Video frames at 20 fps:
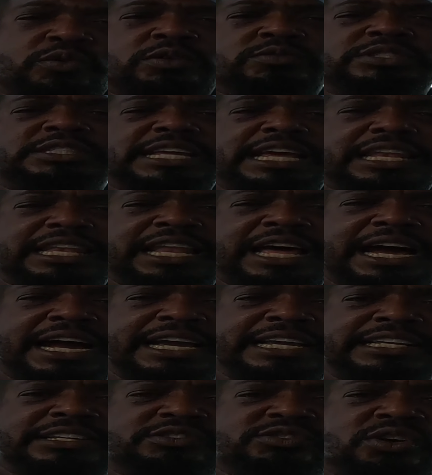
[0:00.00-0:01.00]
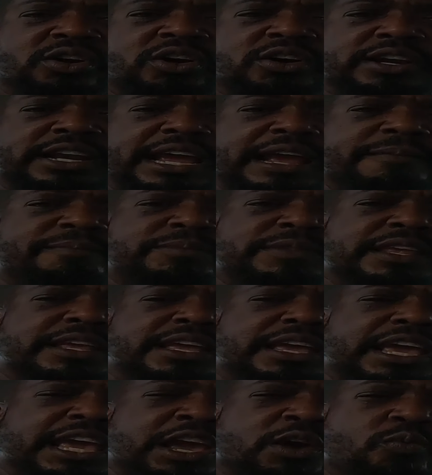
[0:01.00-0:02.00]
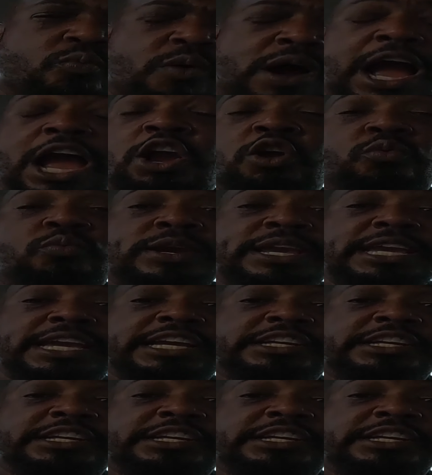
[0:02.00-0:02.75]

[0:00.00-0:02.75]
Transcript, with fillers: Where was that line drawn at? And why are we